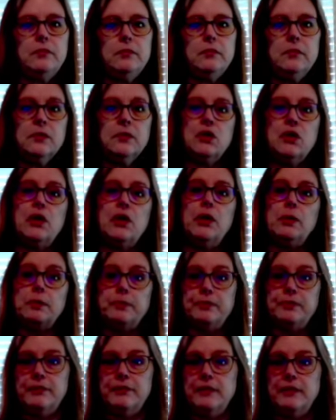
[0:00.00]
so,
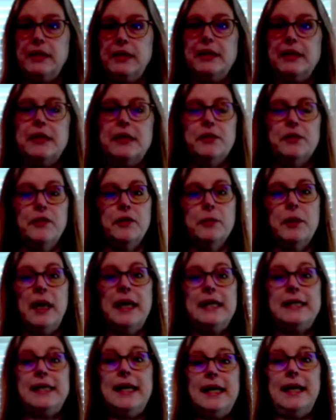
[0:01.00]
this is from
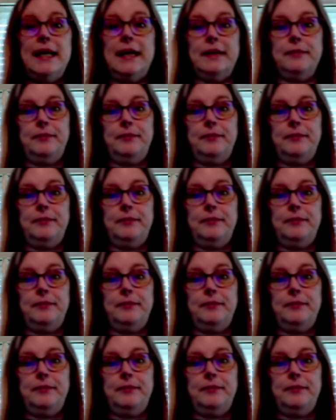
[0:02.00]
Isaiah.